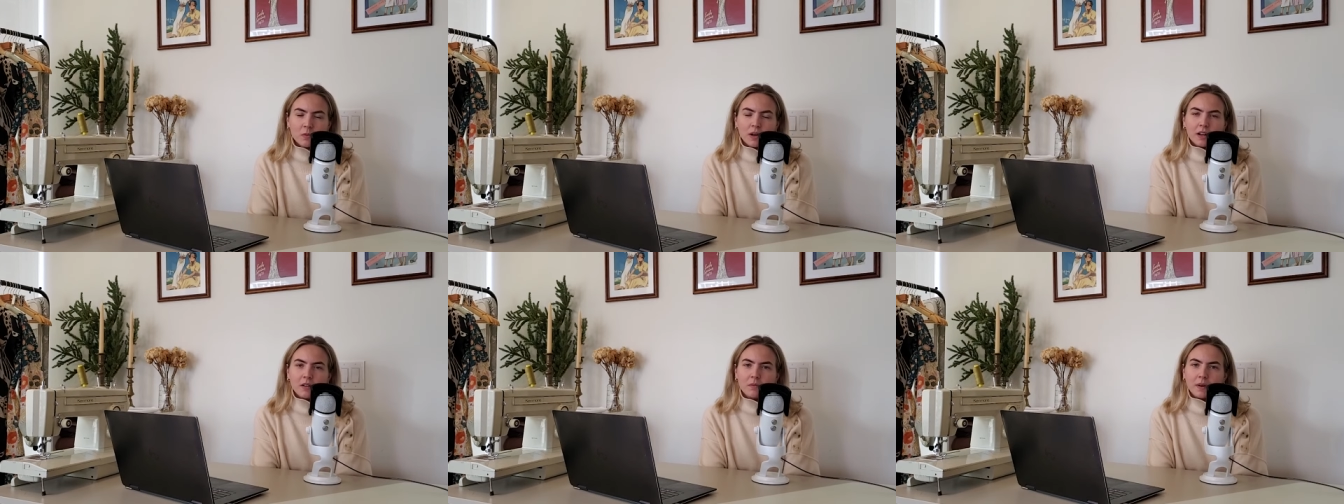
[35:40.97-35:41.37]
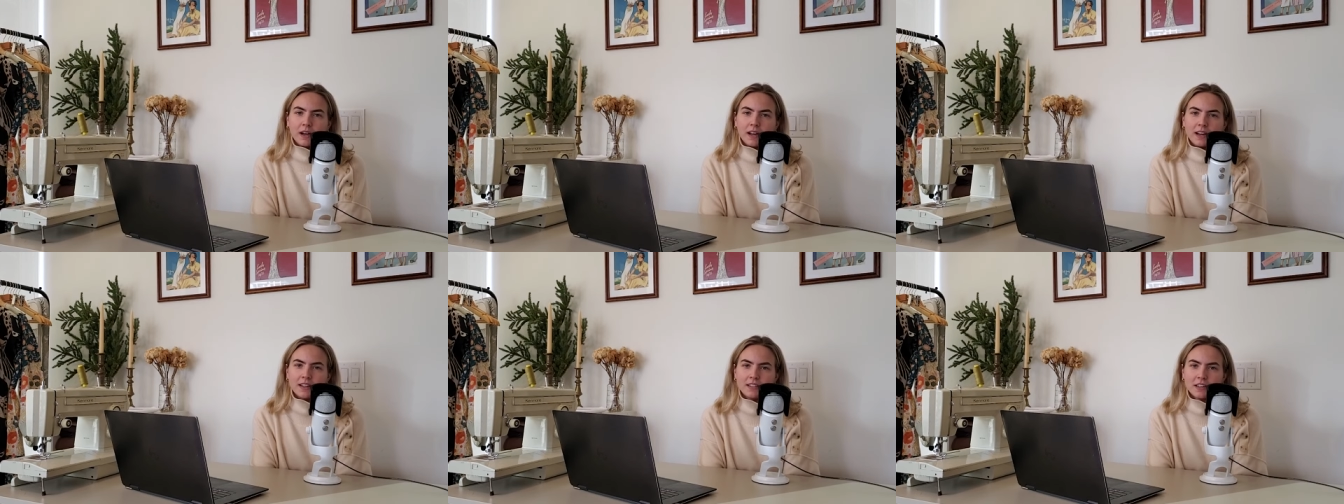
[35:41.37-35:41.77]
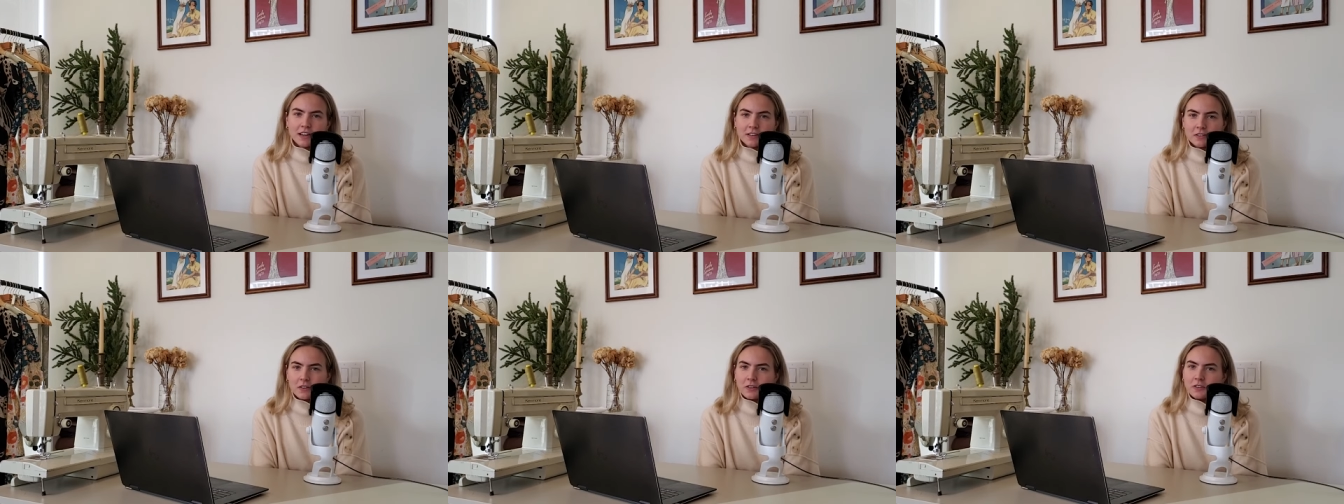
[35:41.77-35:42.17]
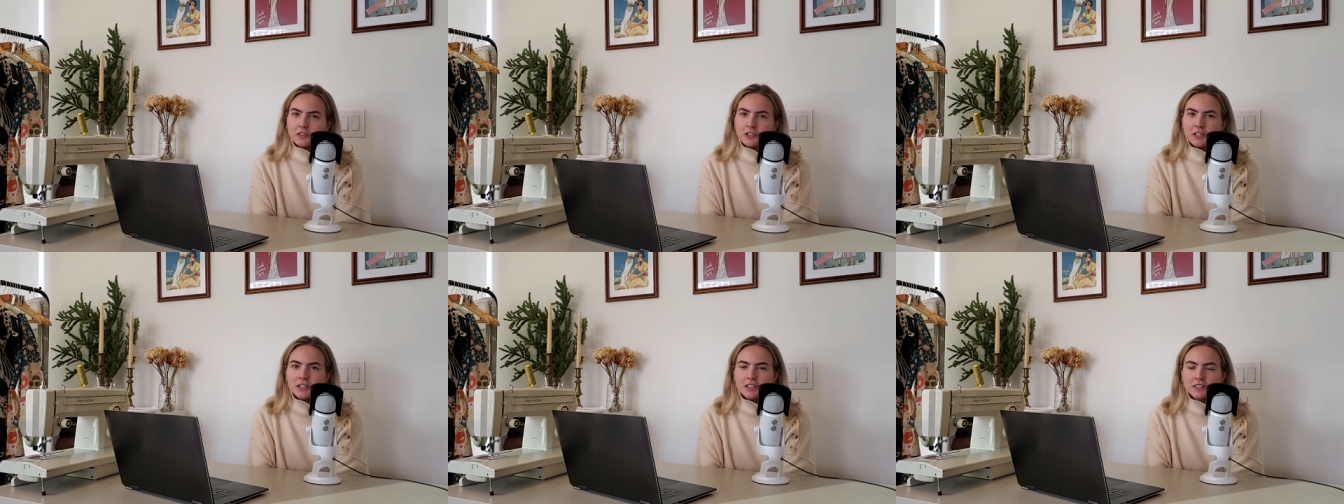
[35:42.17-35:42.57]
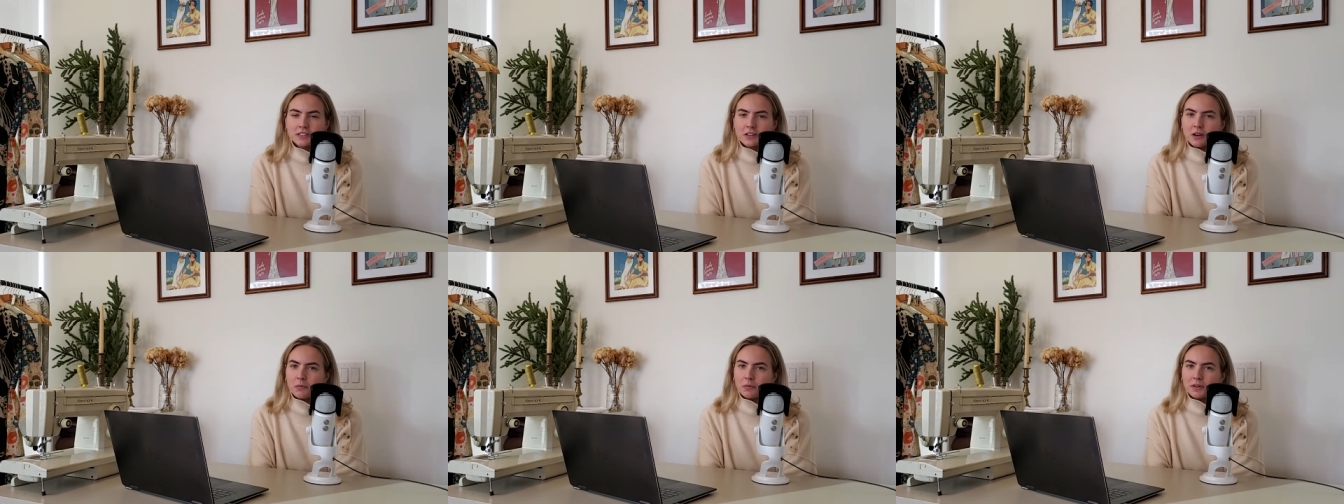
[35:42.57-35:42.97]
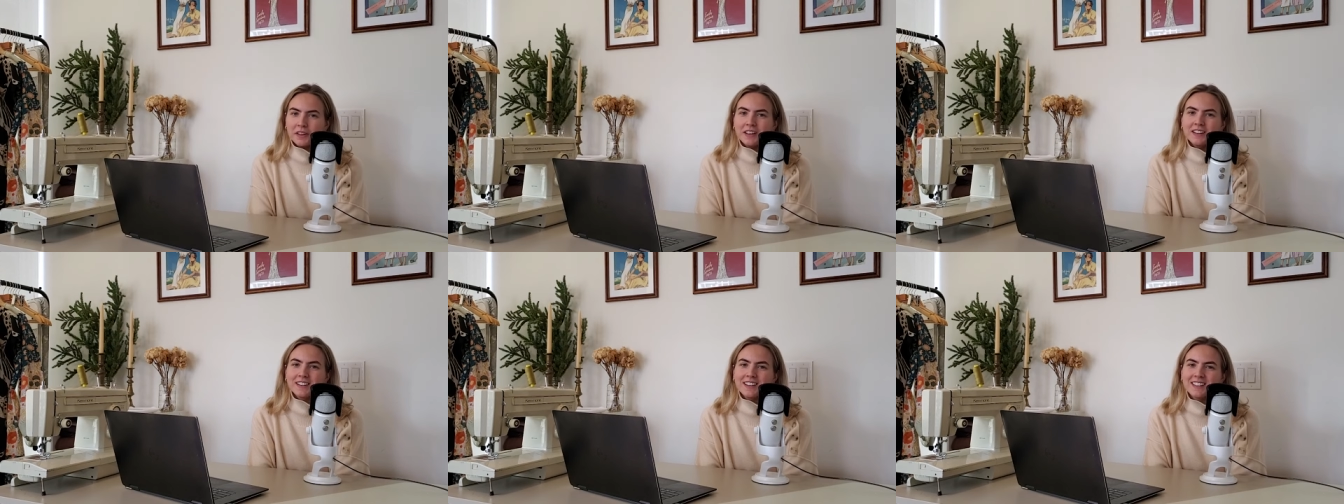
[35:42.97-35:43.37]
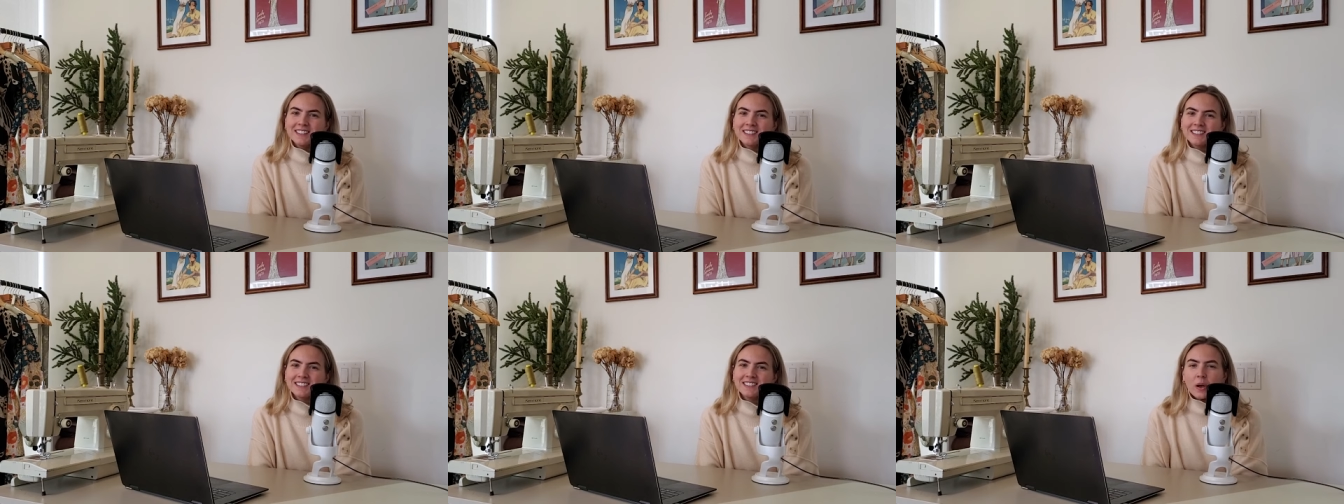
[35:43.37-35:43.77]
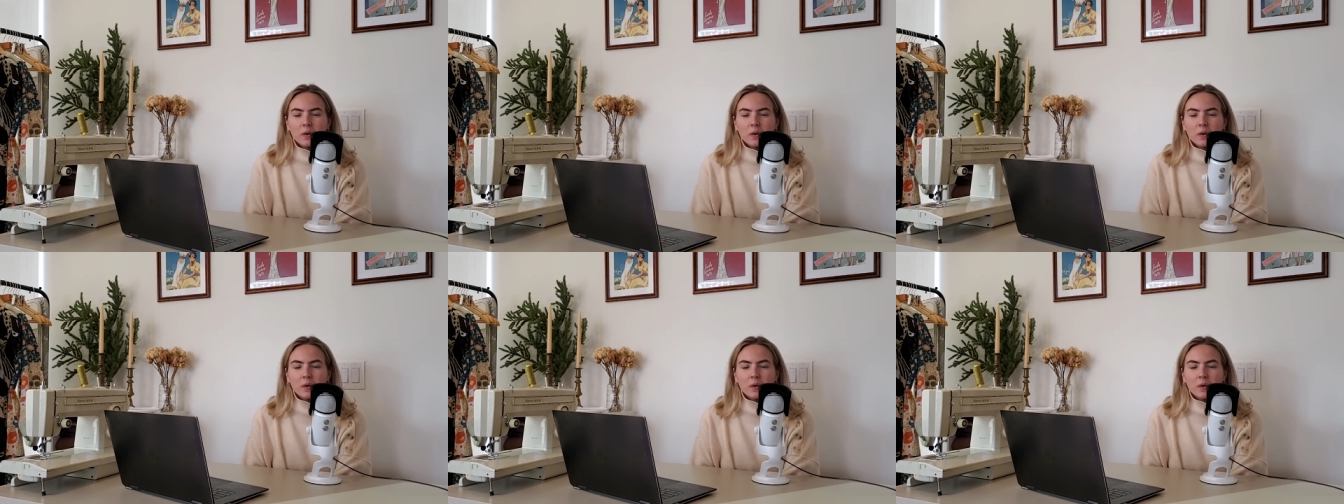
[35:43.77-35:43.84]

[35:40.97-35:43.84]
while my technology is not playing nice.